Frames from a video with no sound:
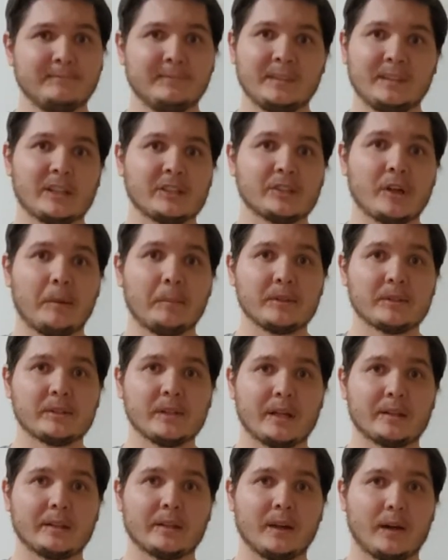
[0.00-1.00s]
There's almost
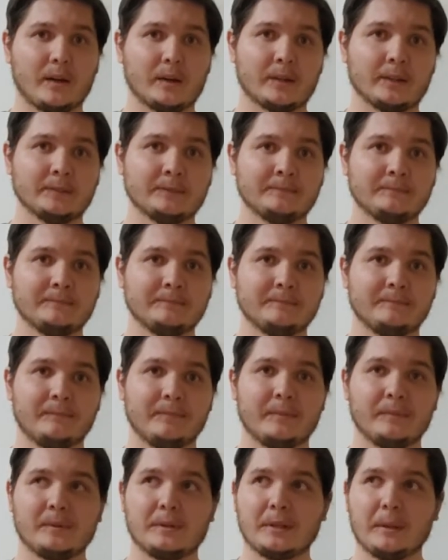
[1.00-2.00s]
nothing on her.
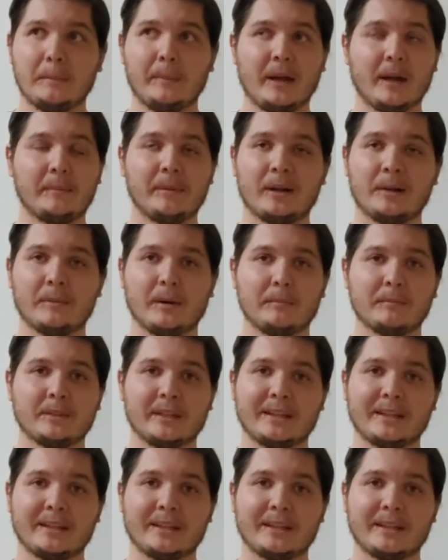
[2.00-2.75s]
The bare minimum.